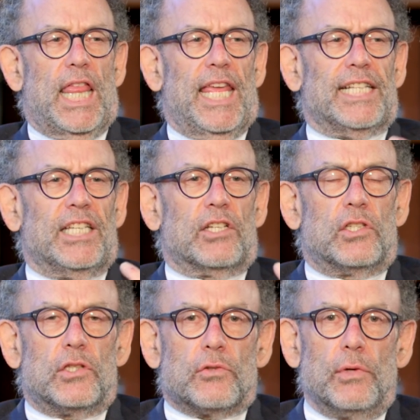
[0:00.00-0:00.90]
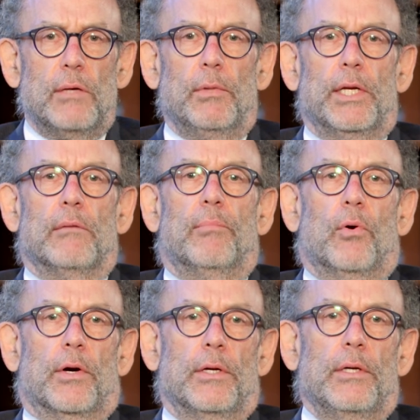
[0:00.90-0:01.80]
It's extremely
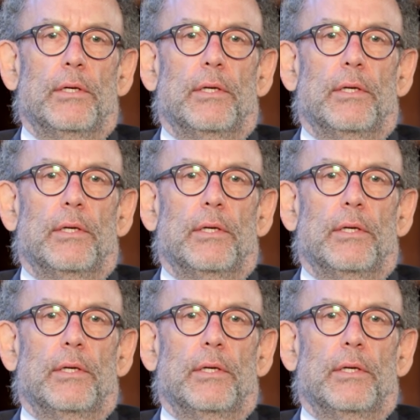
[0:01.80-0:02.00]
important.